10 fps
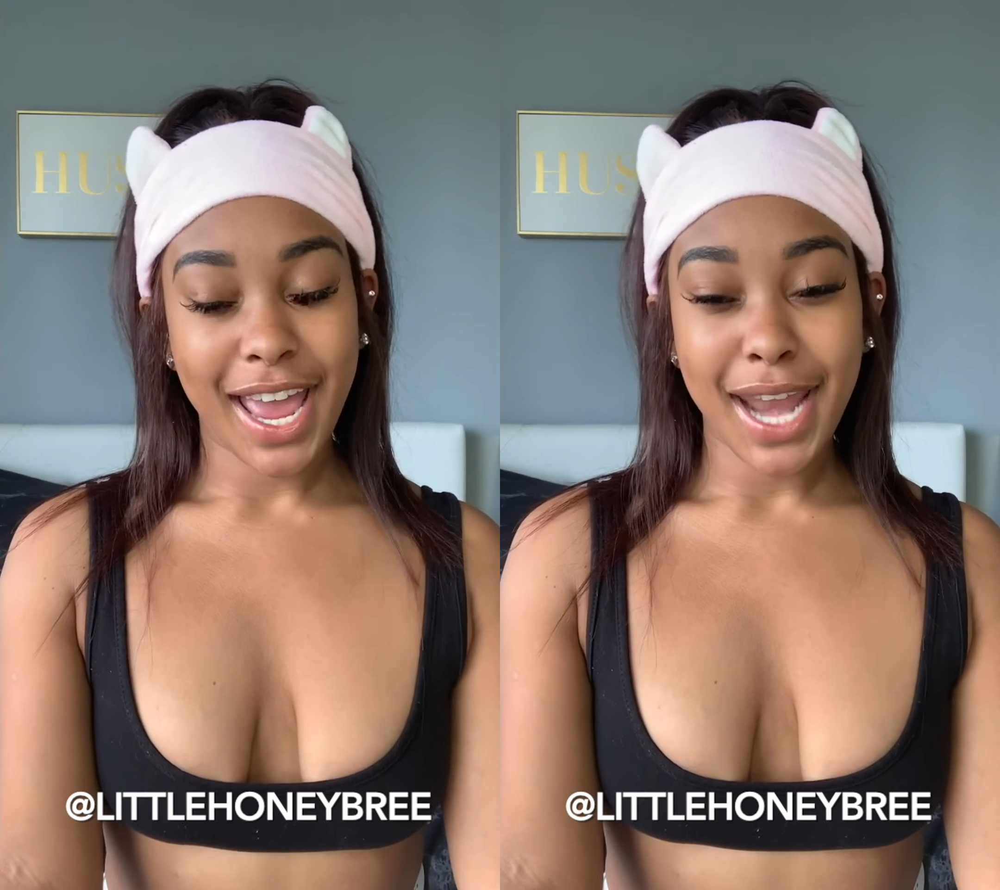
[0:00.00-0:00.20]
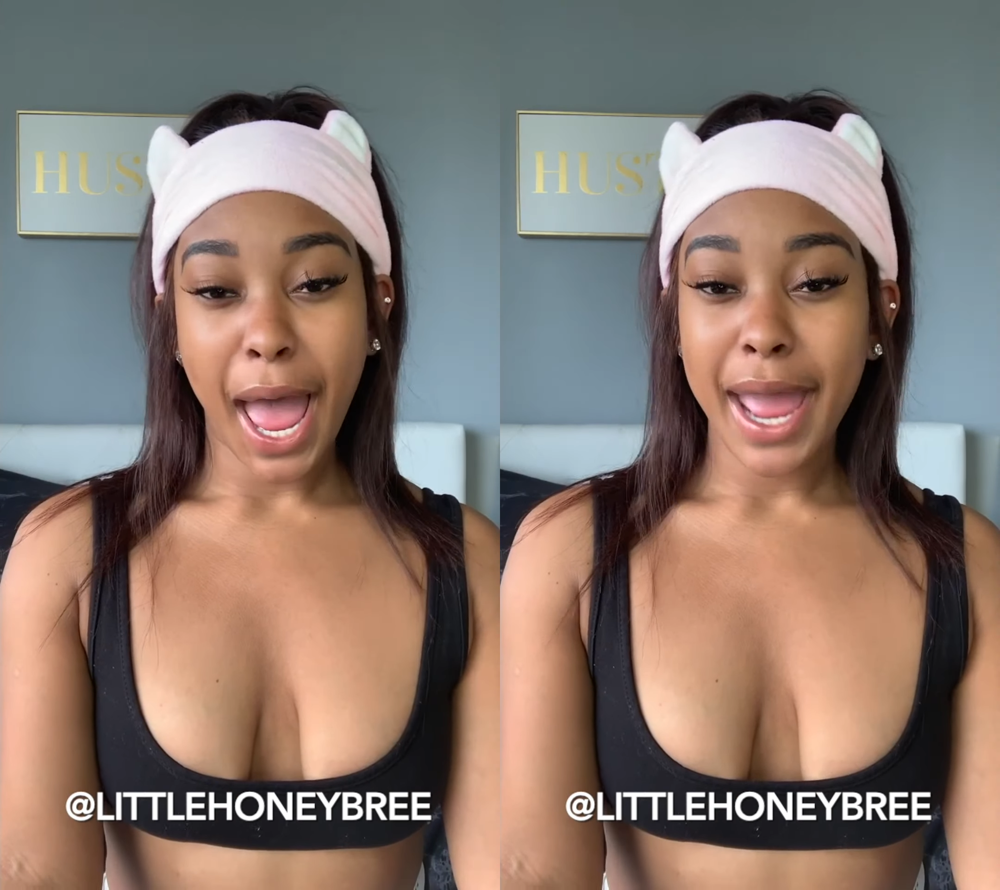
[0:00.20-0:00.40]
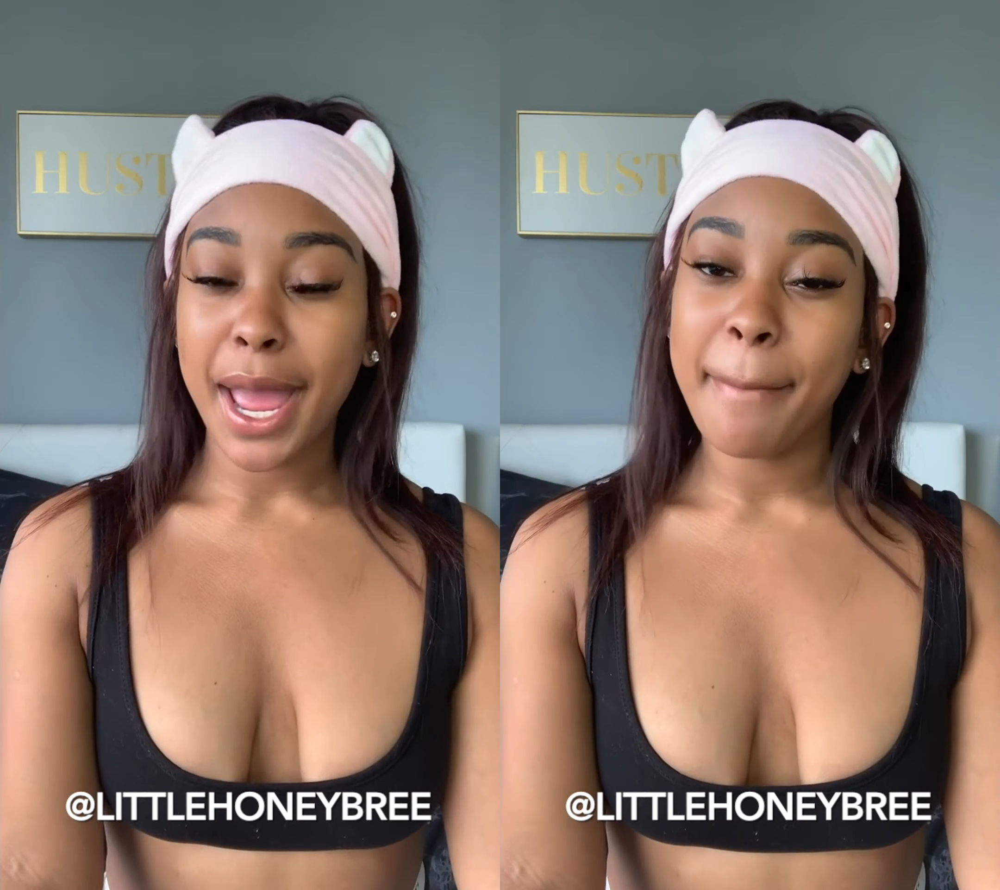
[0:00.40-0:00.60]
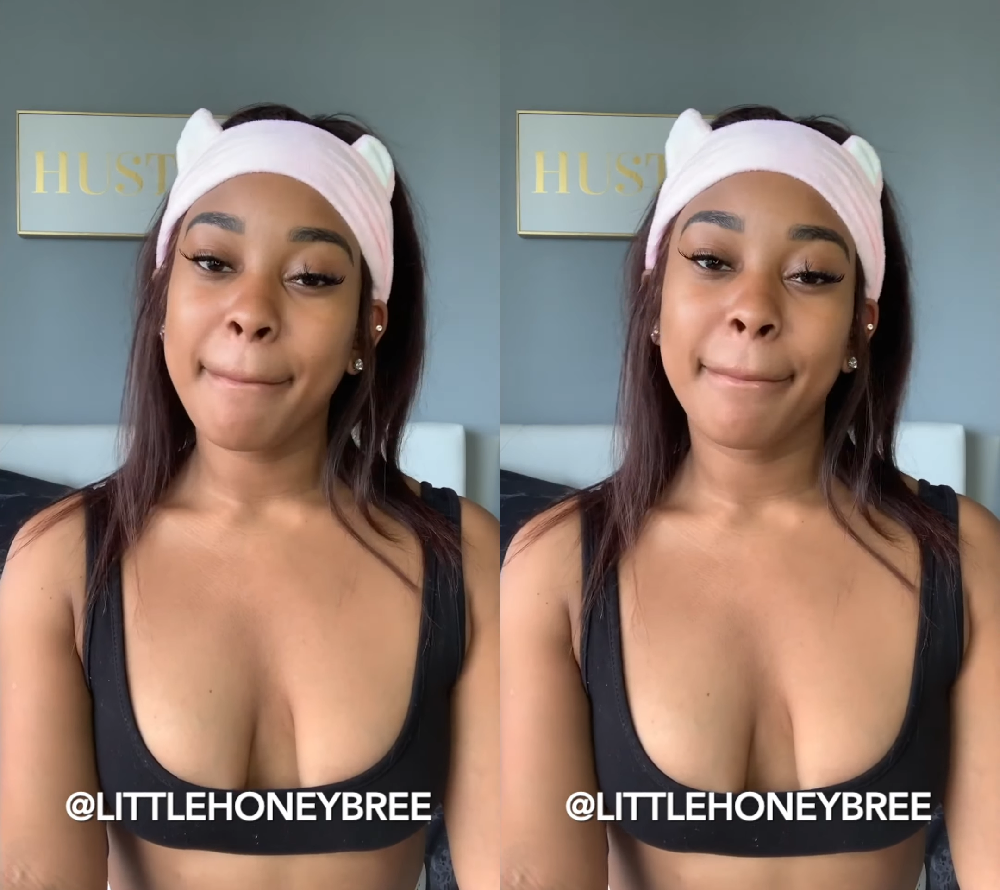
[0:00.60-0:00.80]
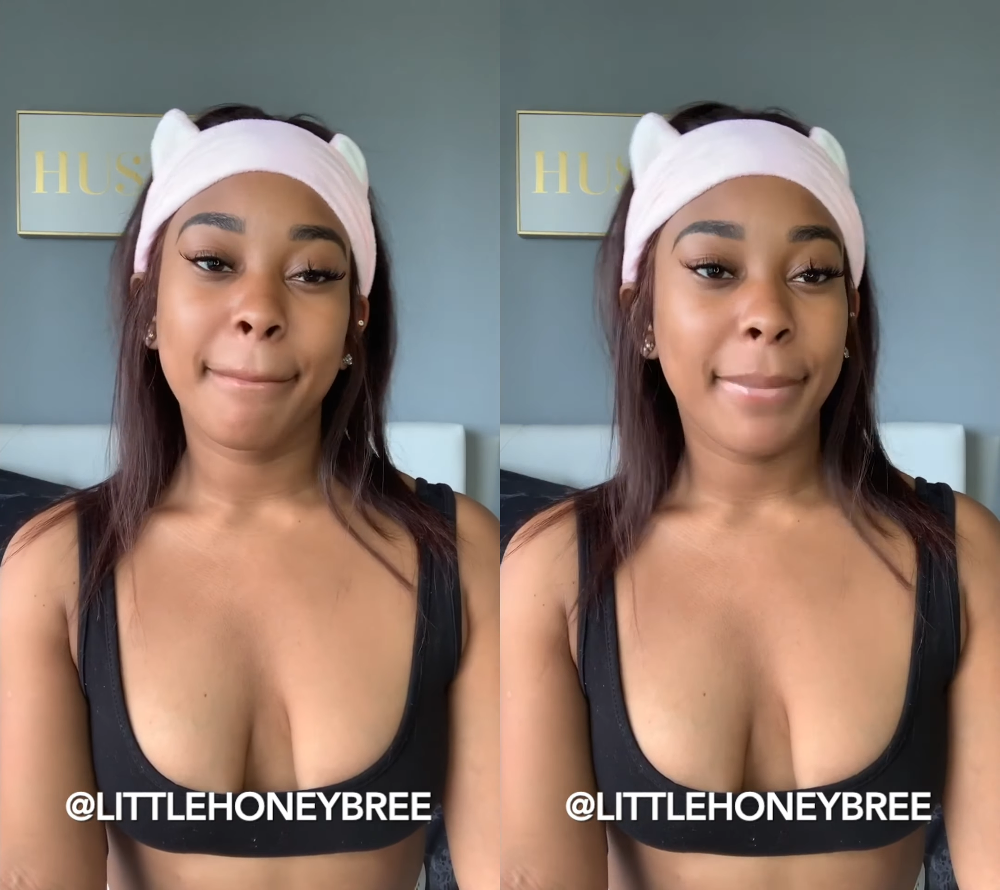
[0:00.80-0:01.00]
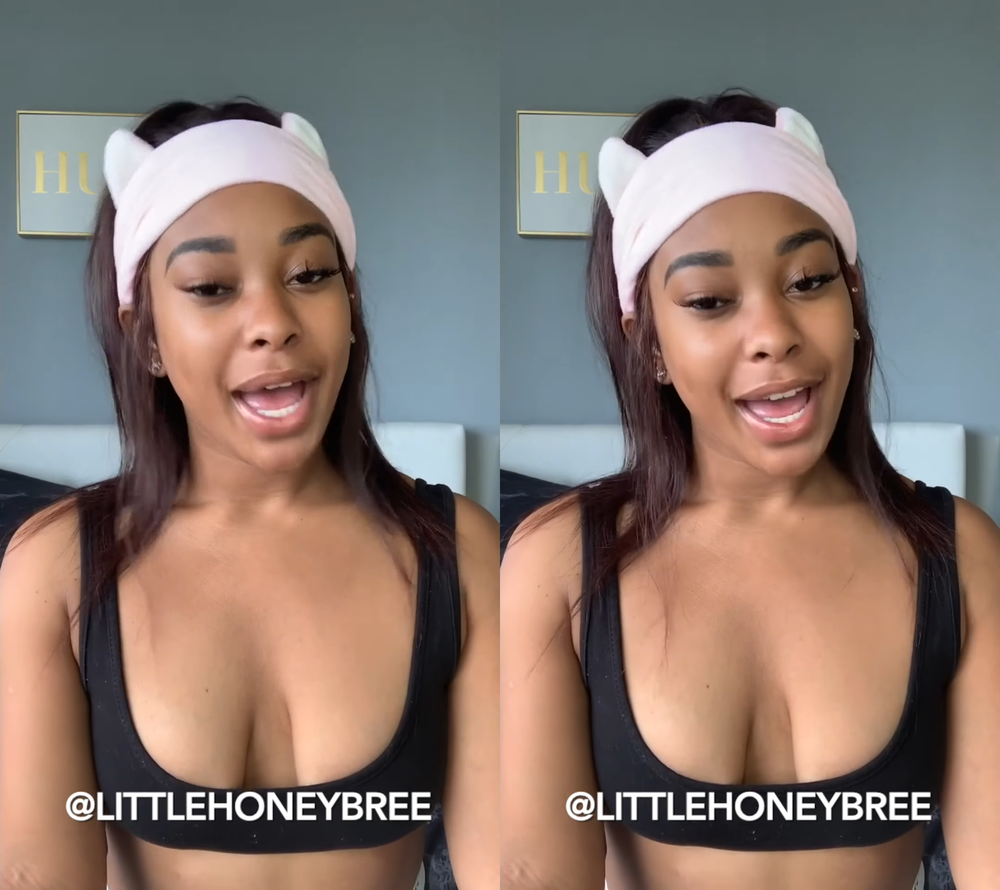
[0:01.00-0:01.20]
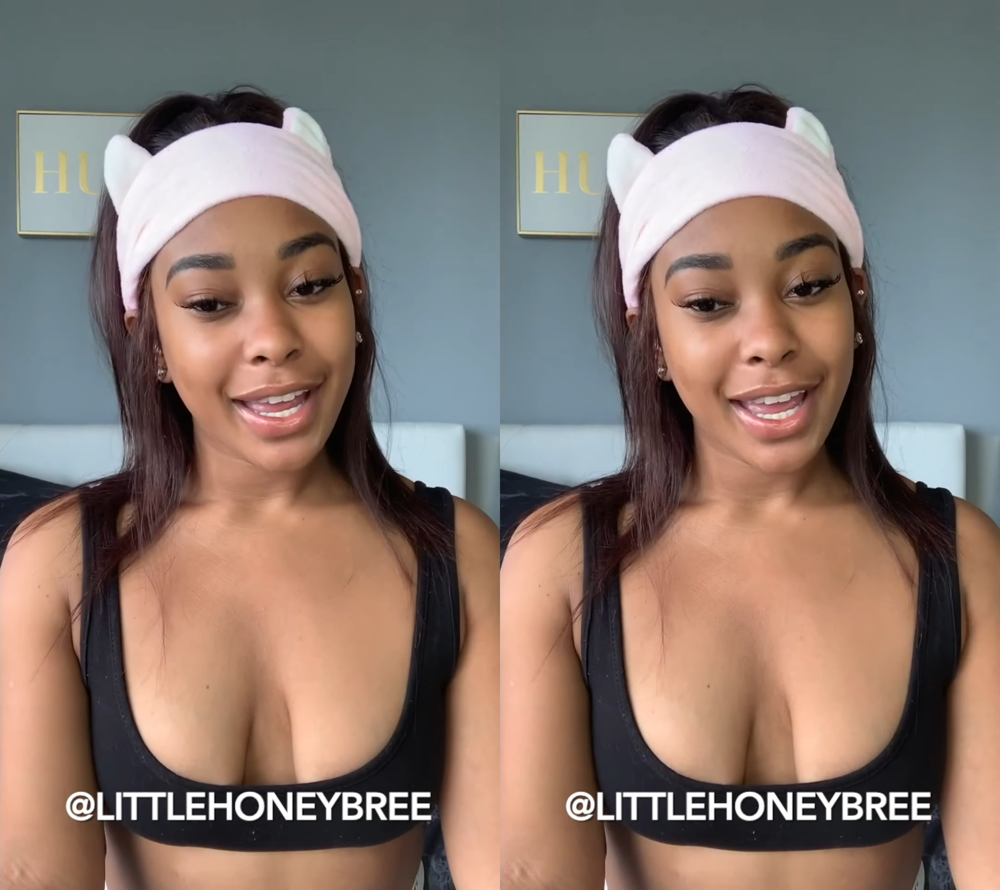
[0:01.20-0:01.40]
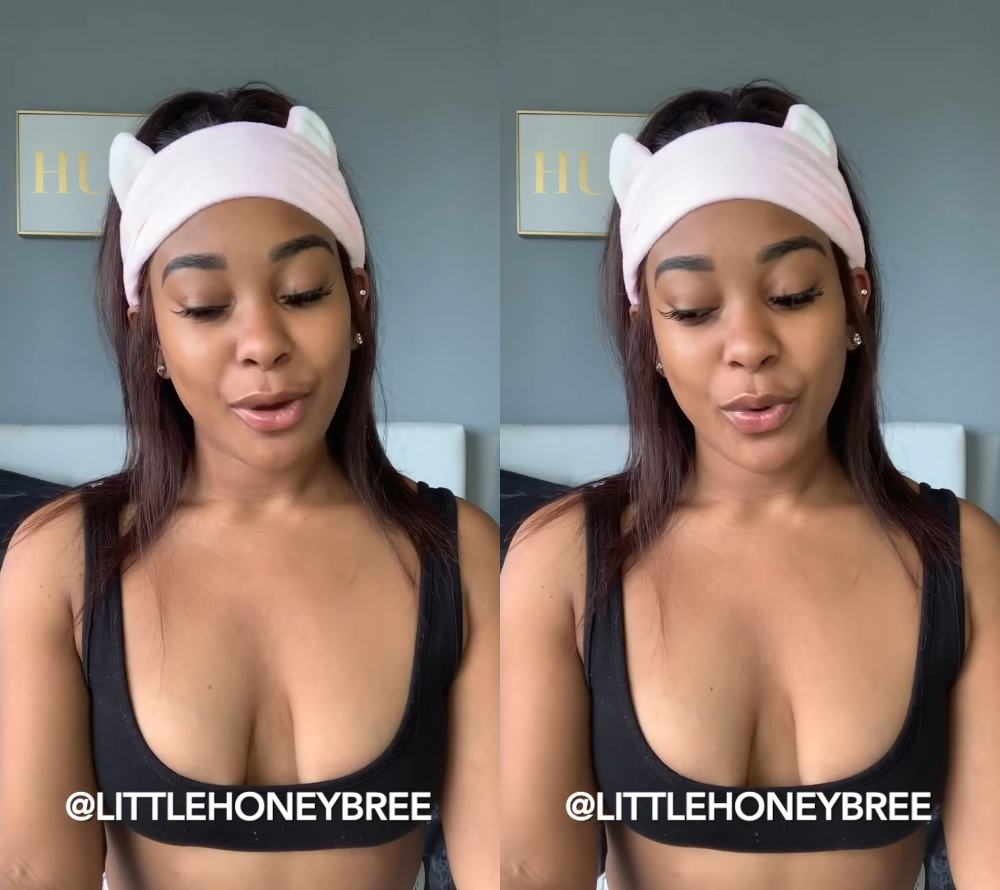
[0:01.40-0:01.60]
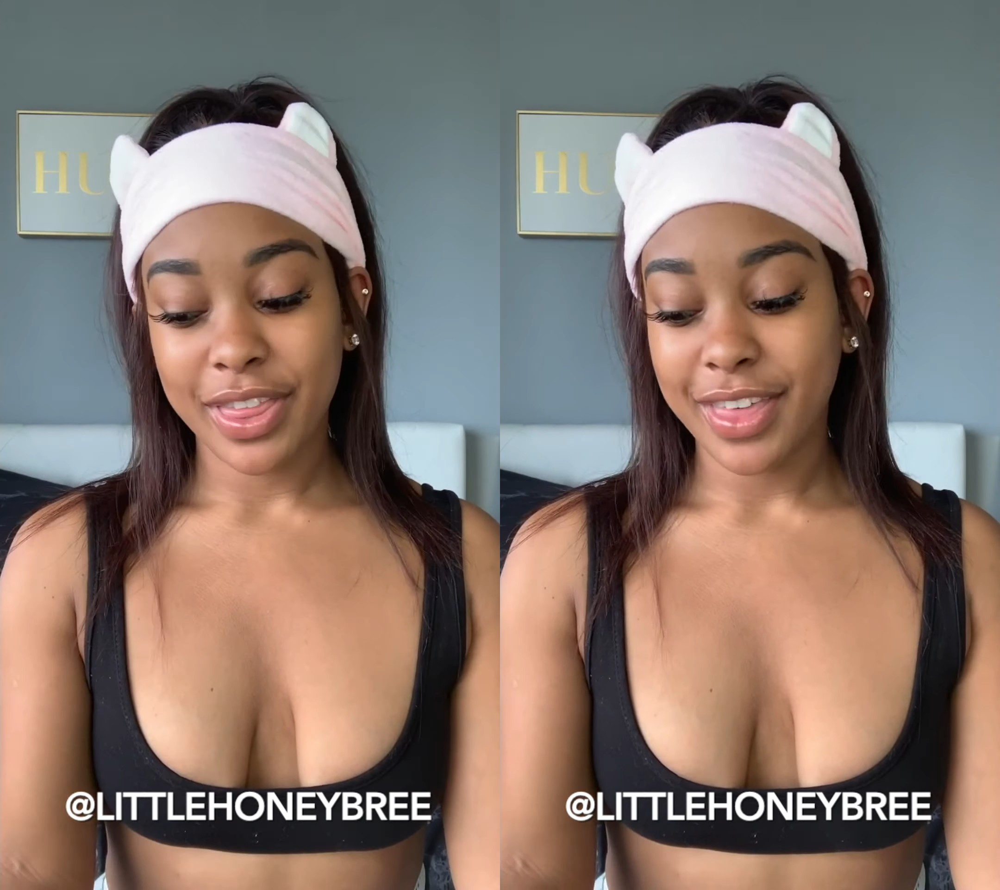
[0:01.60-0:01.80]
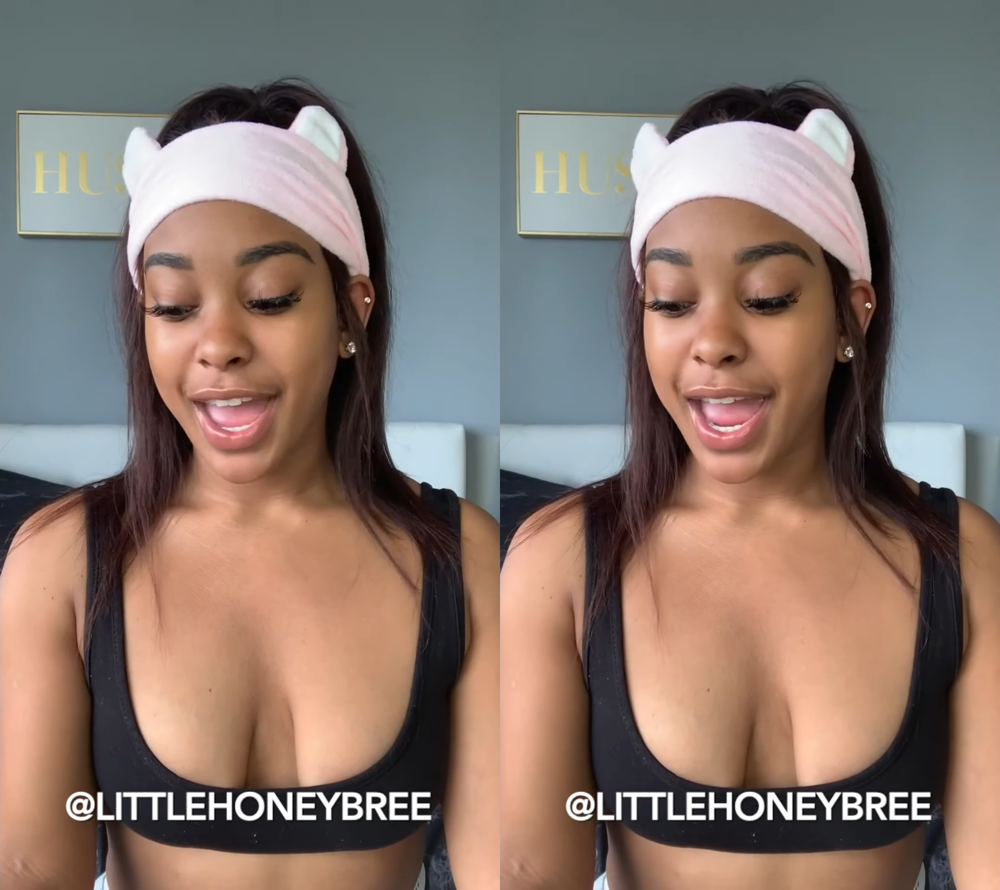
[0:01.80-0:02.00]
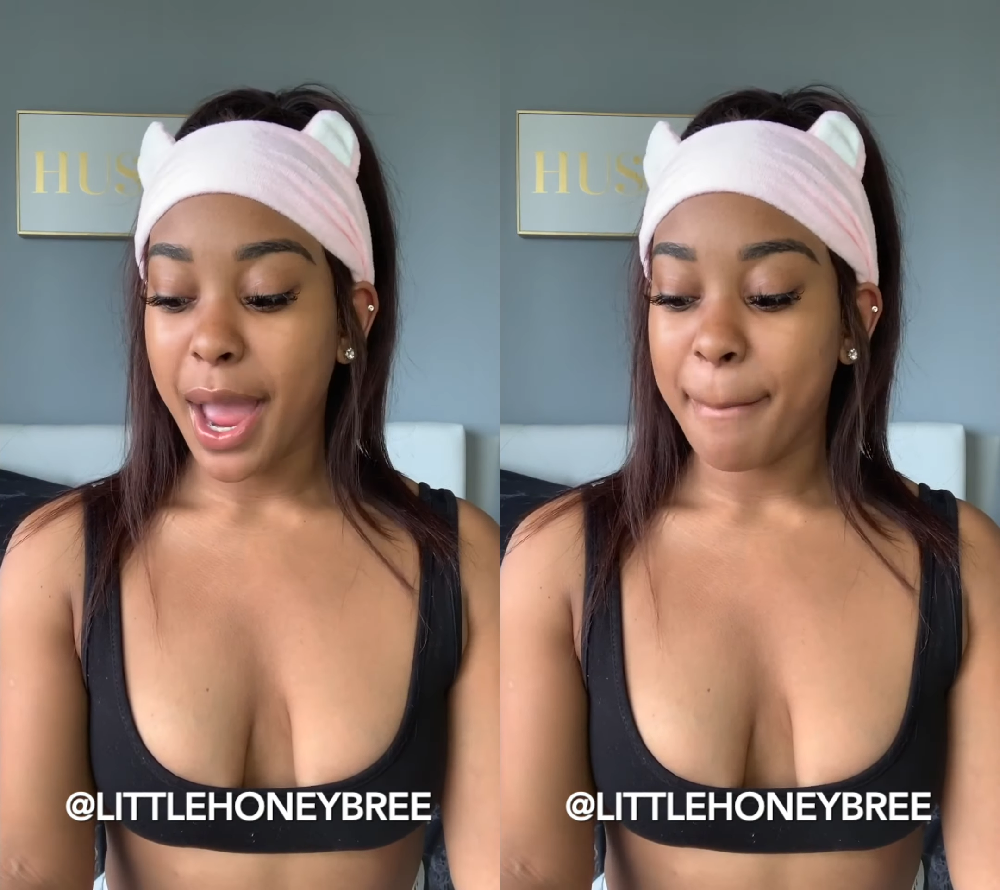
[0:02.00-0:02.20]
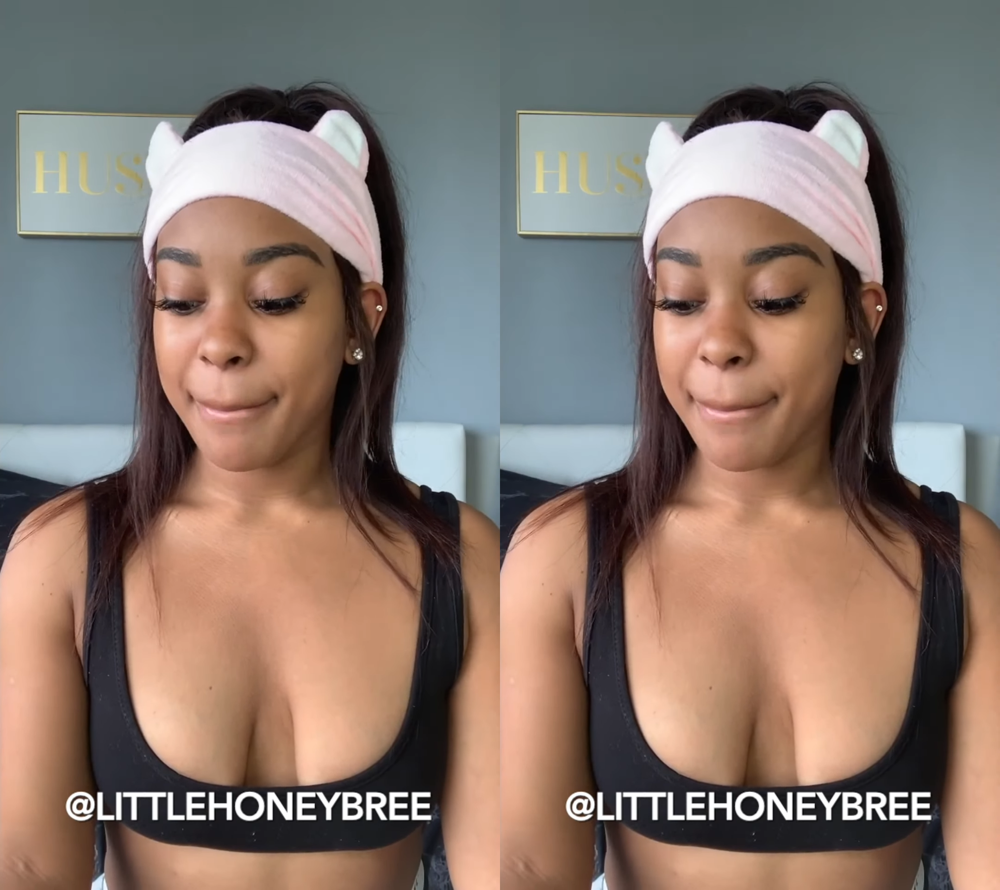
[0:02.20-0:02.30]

and I am back with a